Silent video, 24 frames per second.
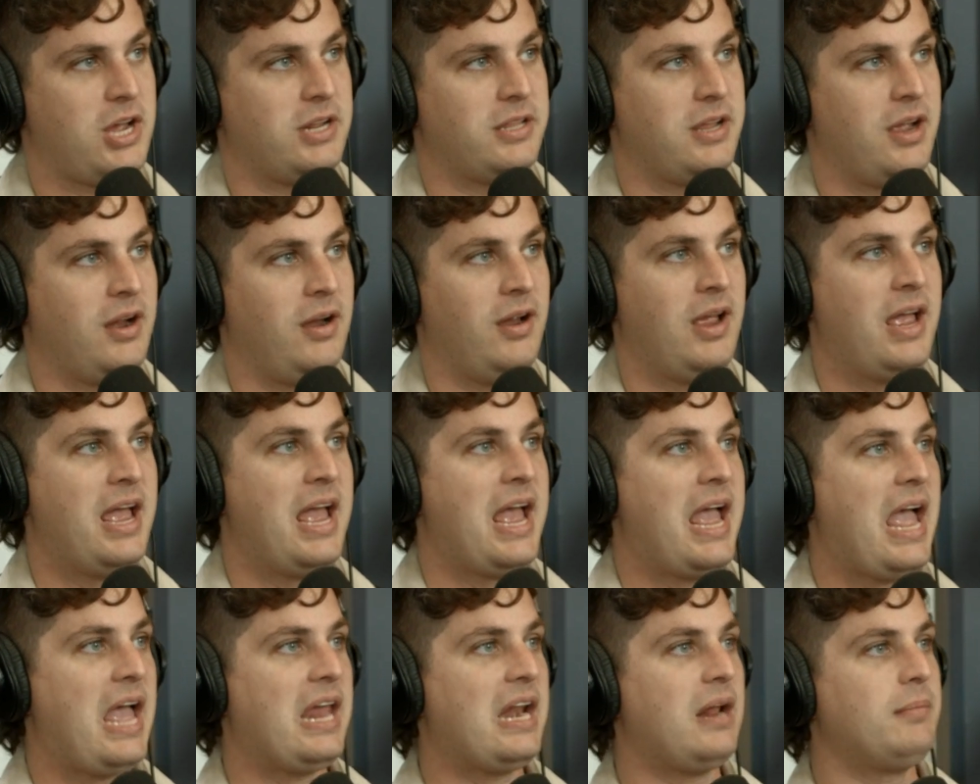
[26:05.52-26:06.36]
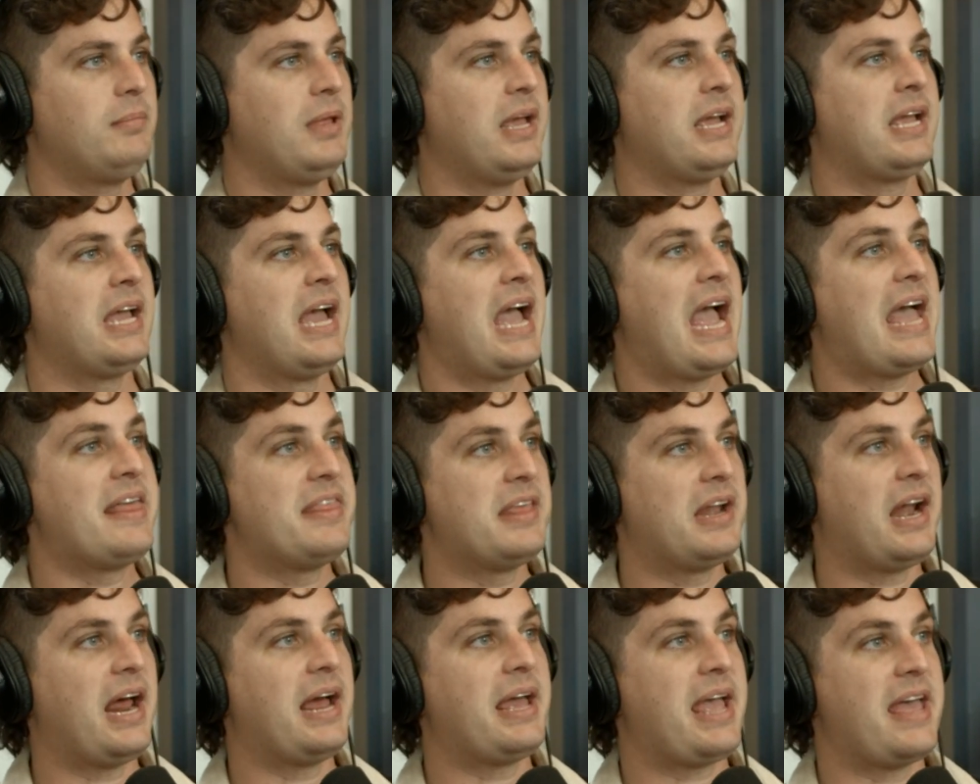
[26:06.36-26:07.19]
in there. And I'm like, and
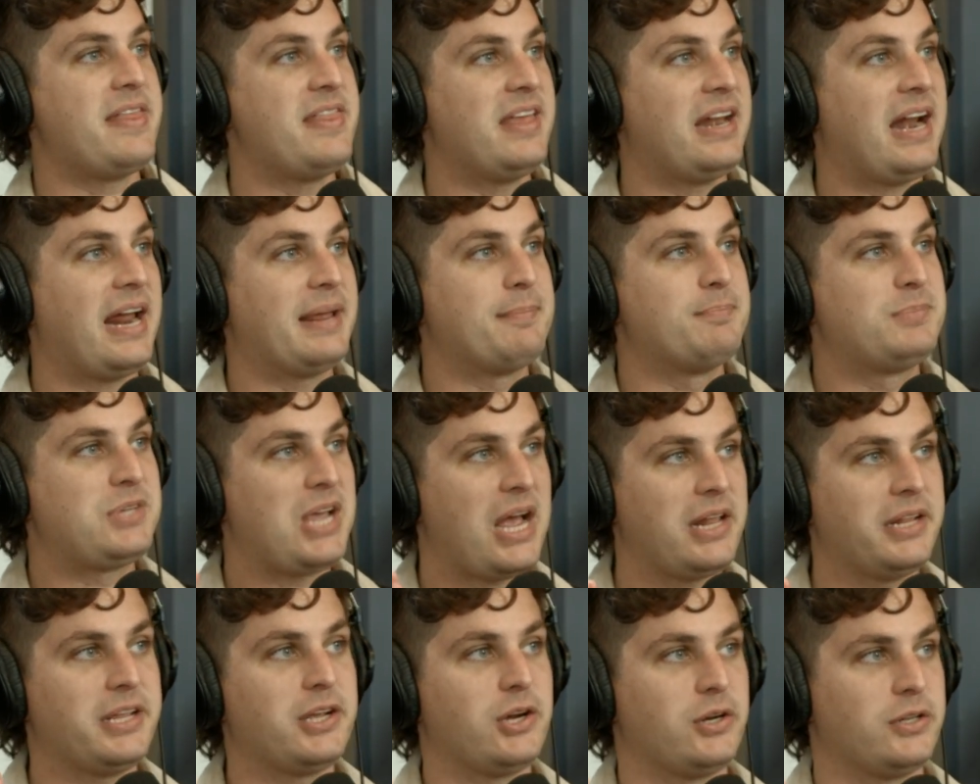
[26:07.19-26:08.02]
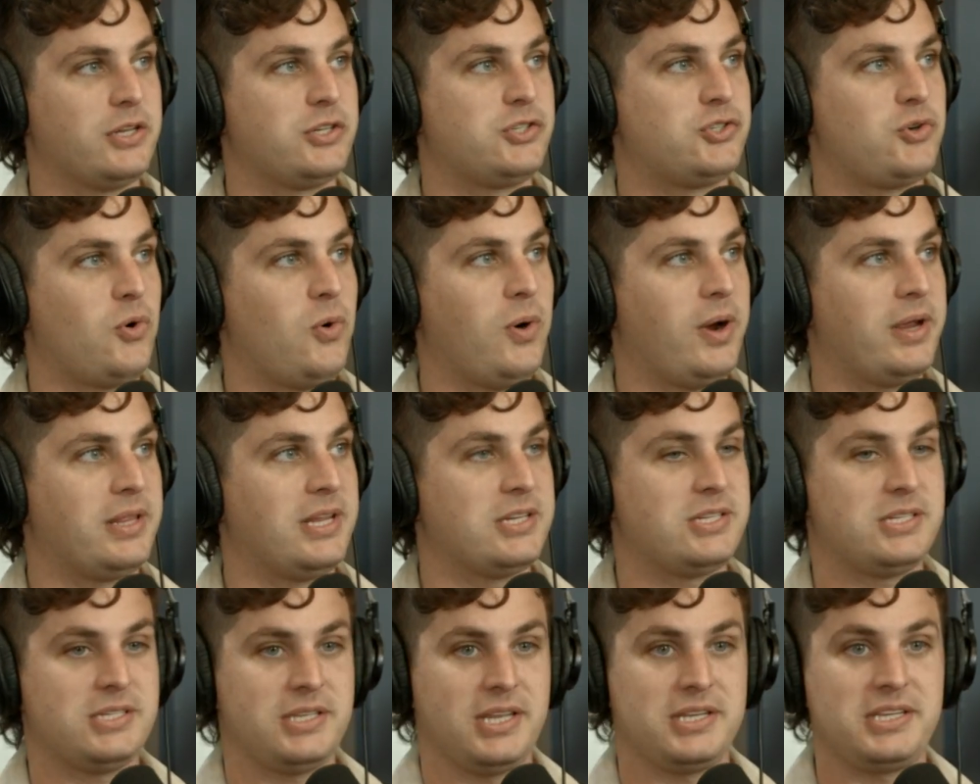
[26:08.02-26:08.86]
then I'm telling her the story.
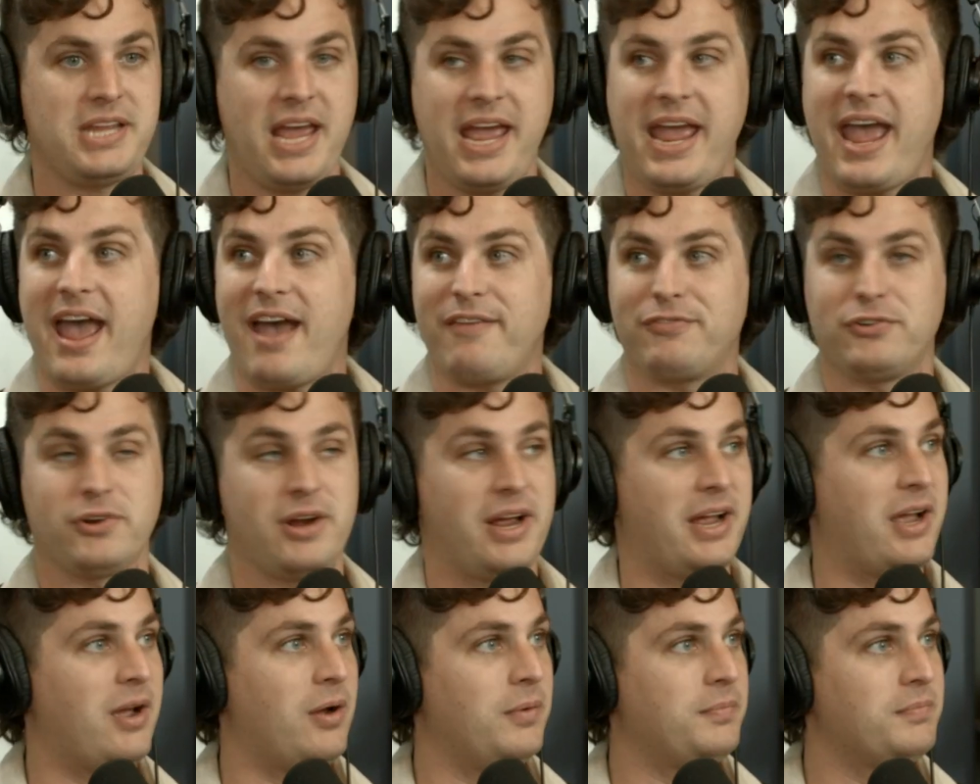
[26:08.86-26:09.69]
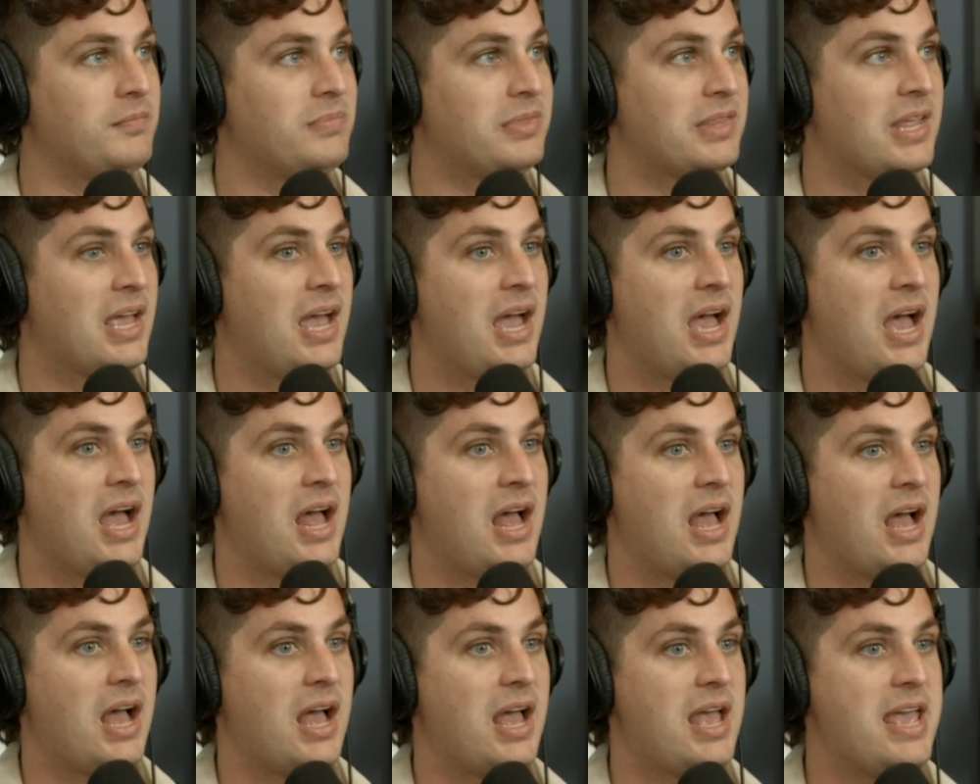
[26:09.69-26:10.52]
This is the day after. I go,
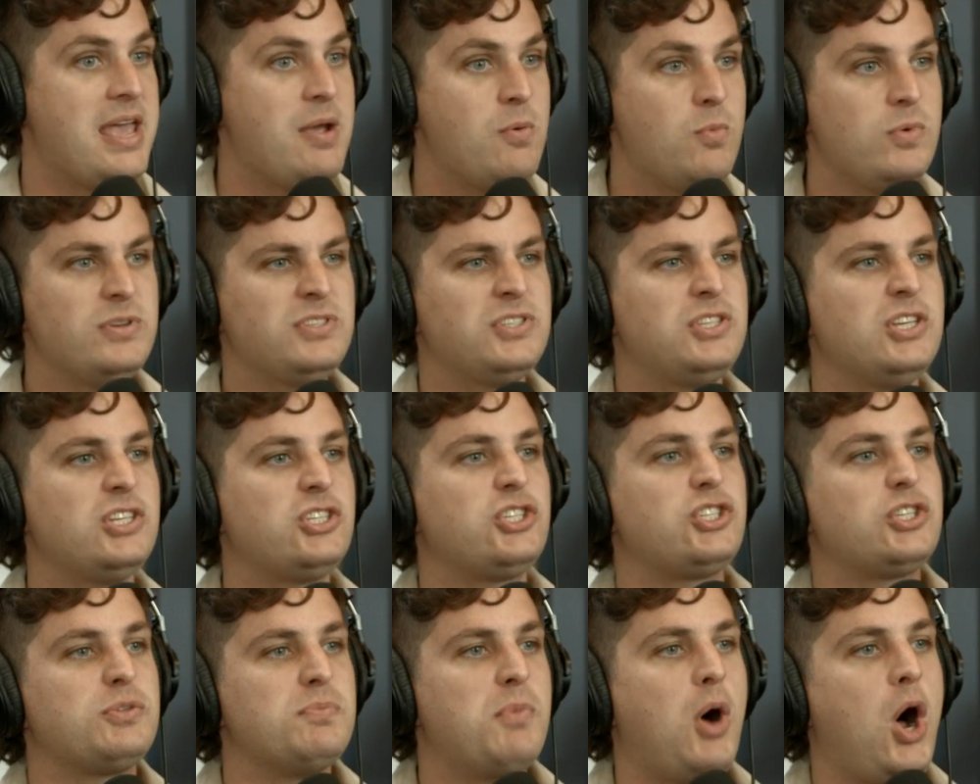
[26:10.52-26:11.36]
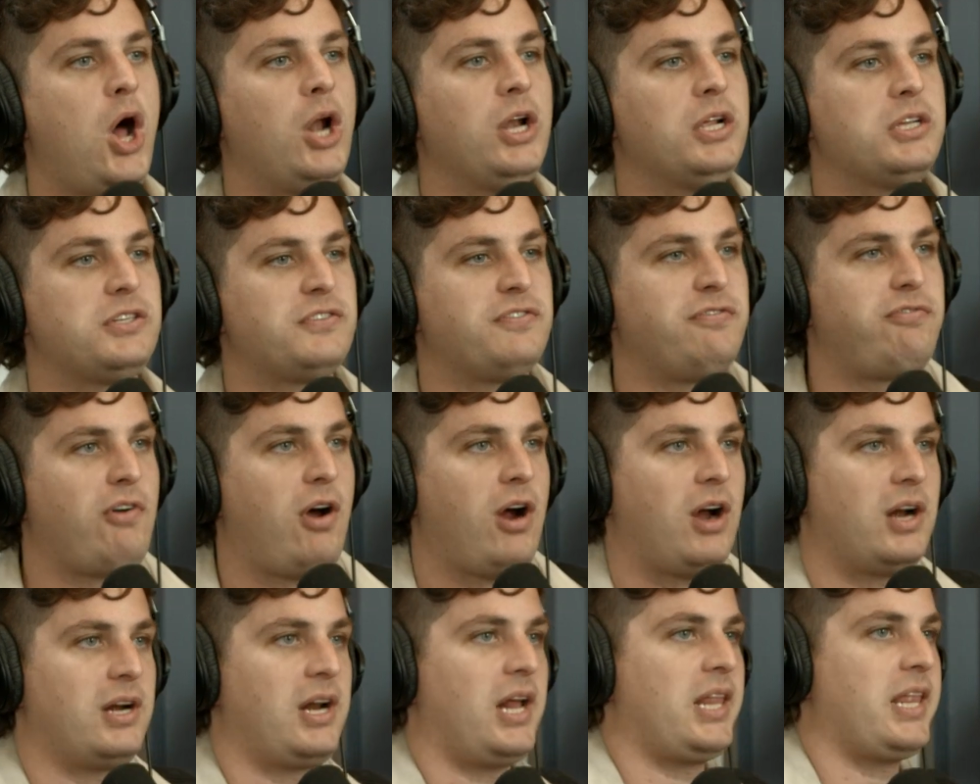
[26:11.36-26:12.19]
it was the smallest
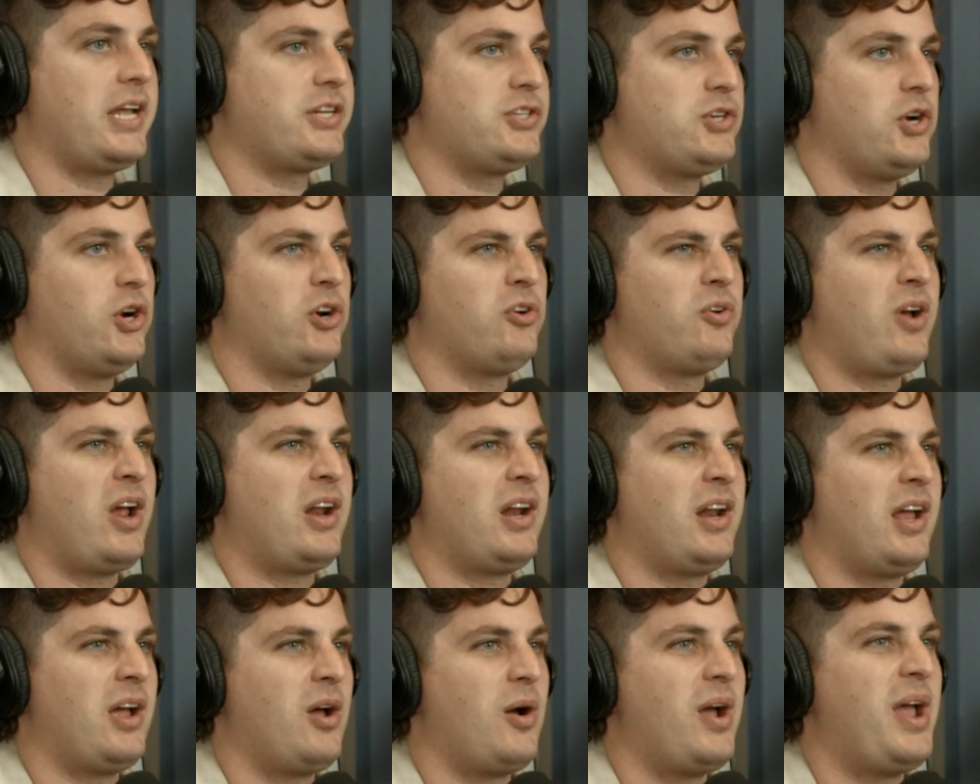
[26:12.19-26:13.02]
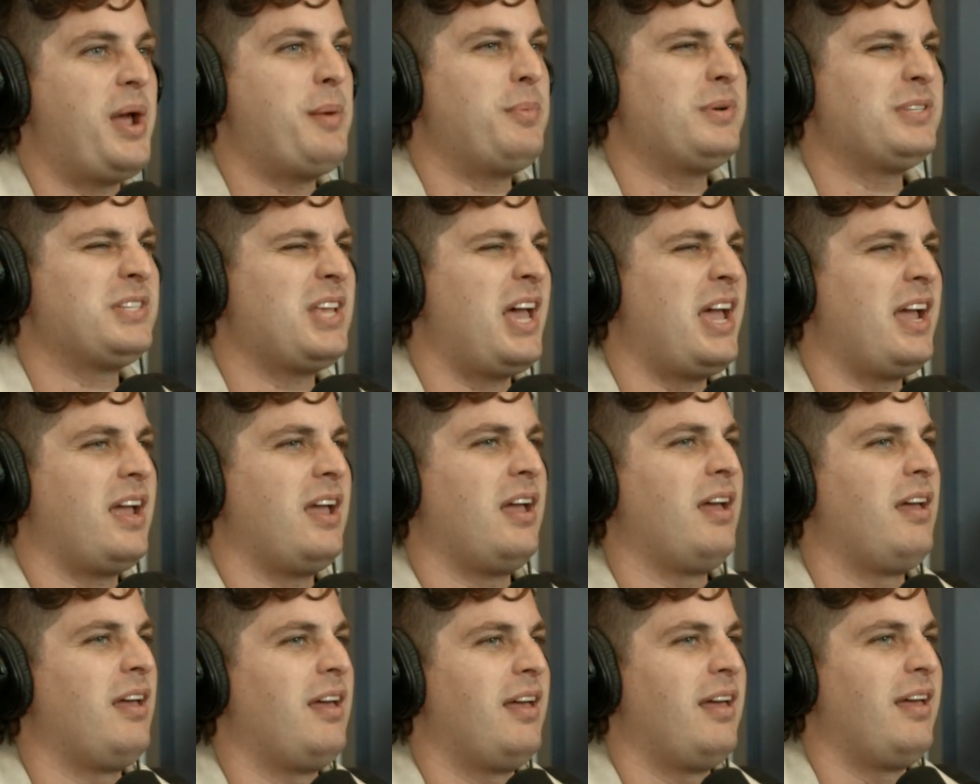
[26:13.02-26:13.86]
fart. And I like turn around and I go, it was like,
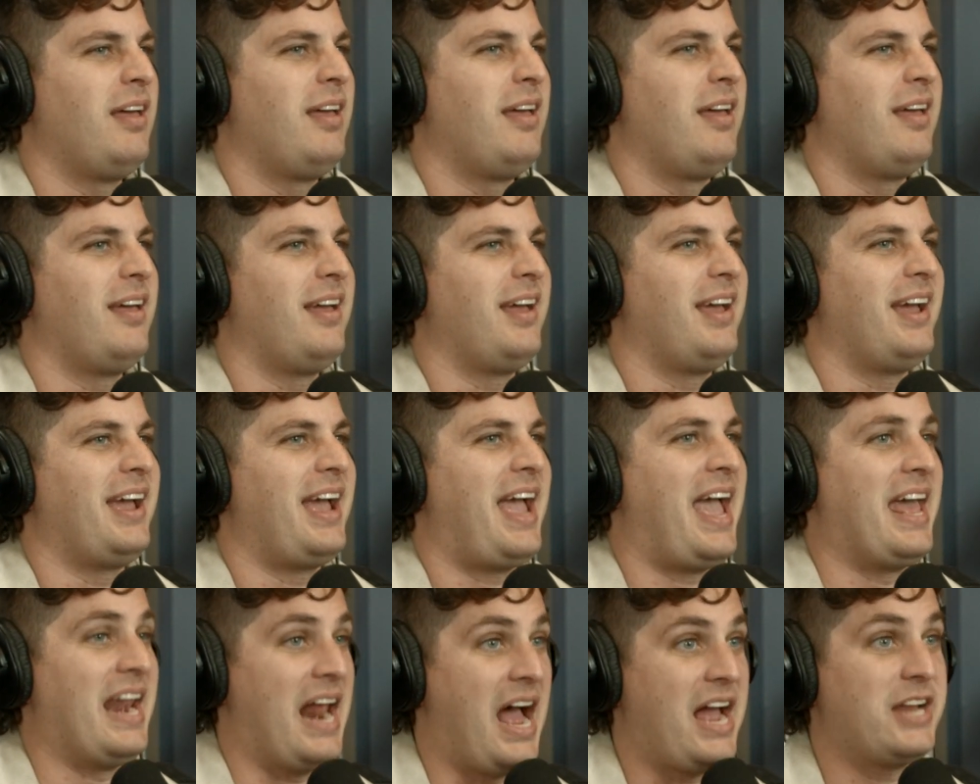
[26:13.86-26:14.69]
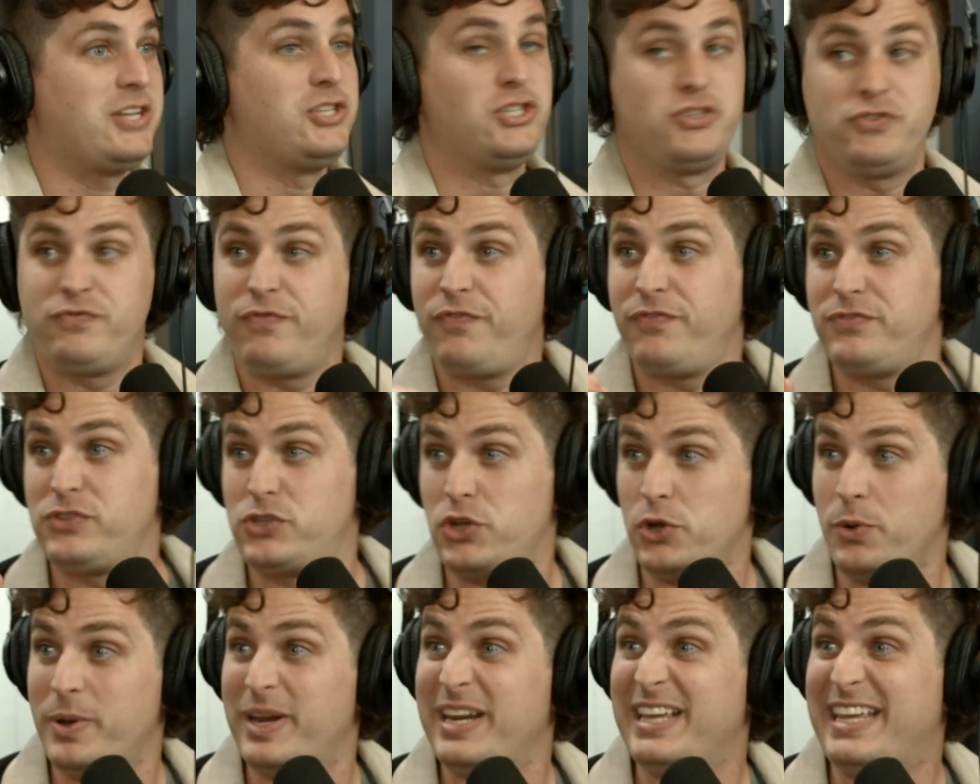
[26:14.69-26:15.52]
and I
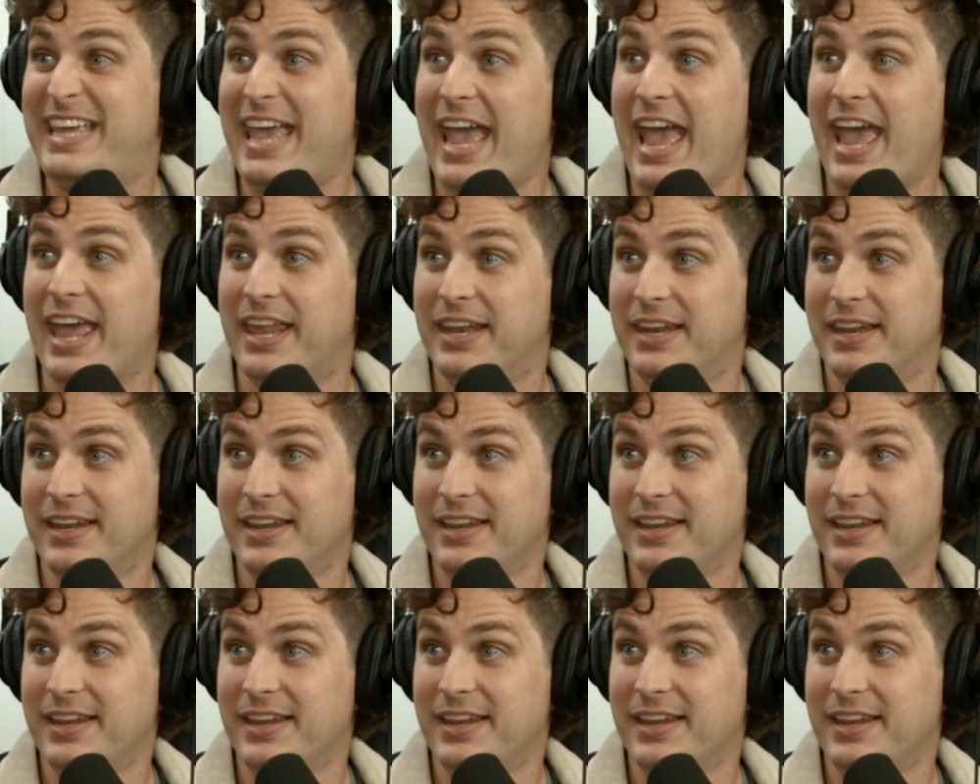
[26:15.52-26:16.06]
do it again.